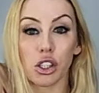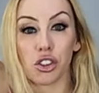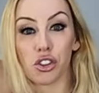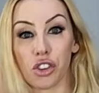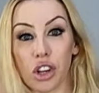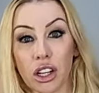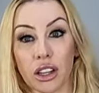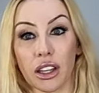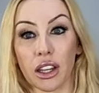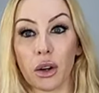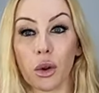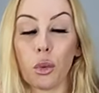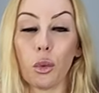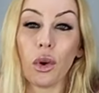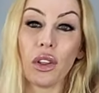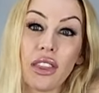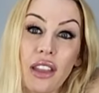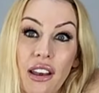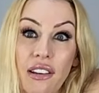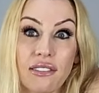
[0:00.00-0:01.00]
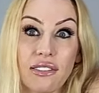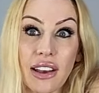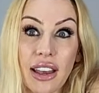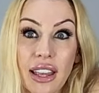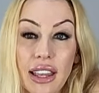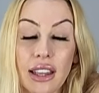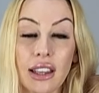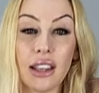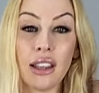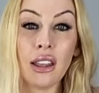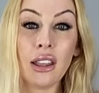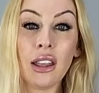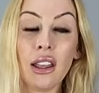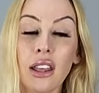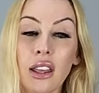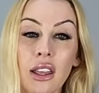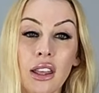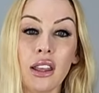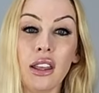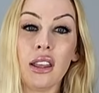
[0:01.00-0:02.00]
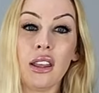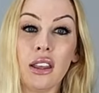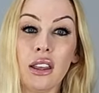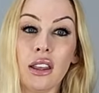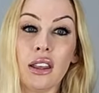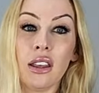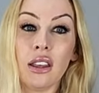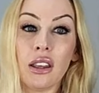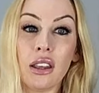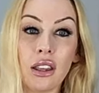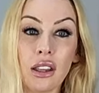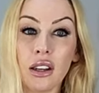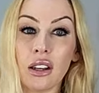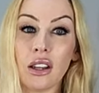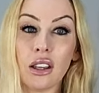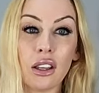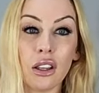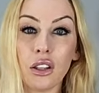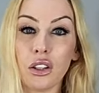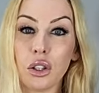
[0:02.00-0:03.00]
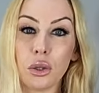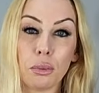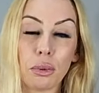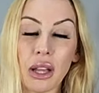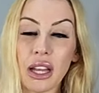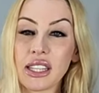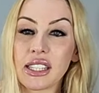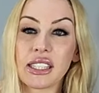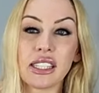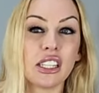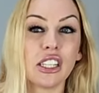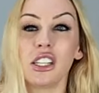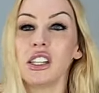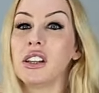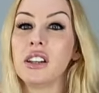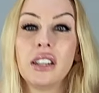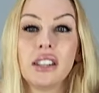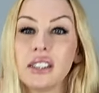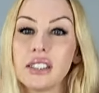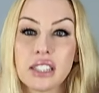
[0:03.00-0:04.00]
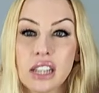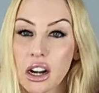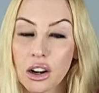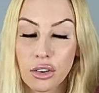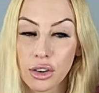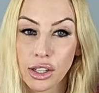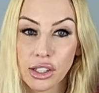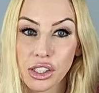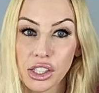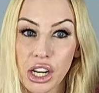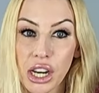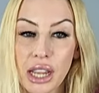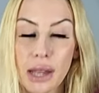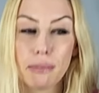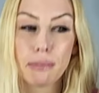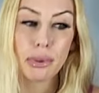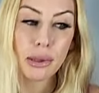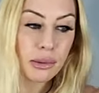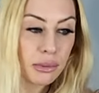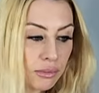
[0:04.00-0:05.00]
Strickland won that fight. And Duplessis is not a real champ.